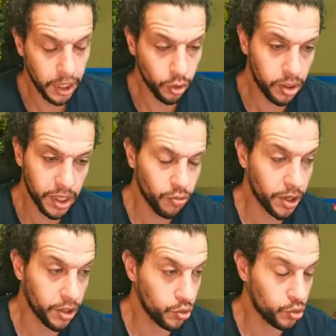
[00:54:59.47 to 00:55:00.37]
I don't
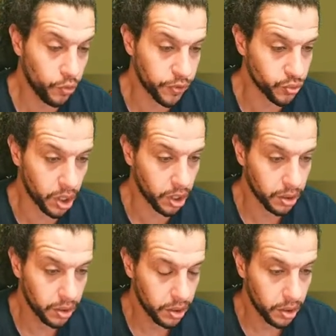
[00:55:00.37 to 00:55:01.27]
think we can do 2 vs
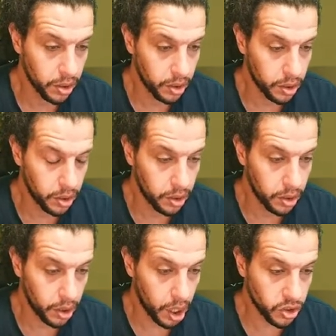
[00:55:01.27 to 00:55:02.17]
1.
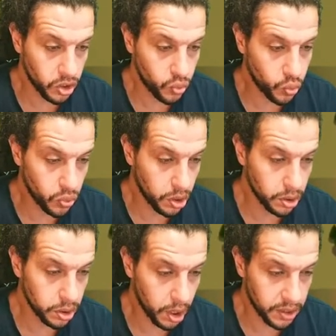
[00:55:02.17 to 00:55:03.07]
I just
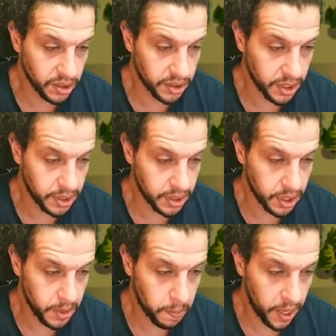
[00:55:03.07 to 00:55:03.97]
want
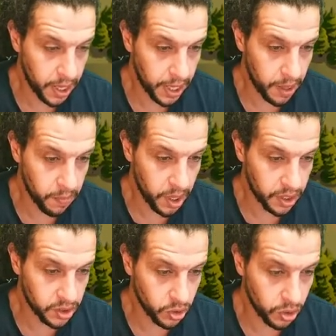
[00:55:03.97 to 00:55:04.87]
1960 make
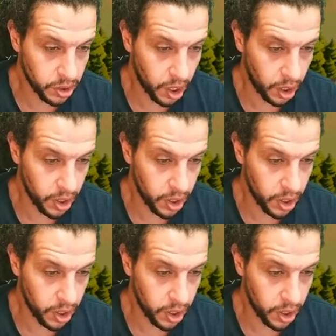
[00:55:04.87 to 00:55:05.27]
MX solid